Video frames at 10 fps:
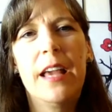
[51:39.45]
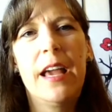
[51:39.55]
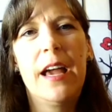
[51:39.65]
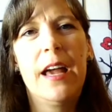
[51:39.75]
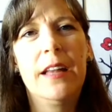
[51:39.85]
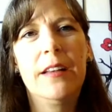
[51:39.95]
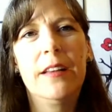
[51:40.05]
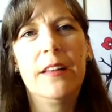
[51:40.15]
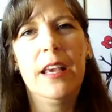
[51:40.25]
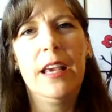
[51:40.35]

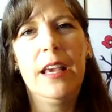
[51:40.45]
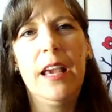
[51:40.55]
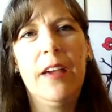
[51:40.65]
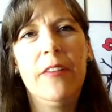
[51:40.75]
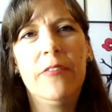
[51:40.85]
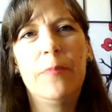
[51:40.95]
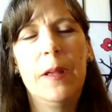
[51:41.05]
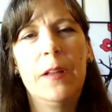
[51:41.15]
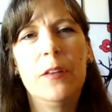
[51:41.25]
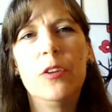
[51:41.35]
and they have been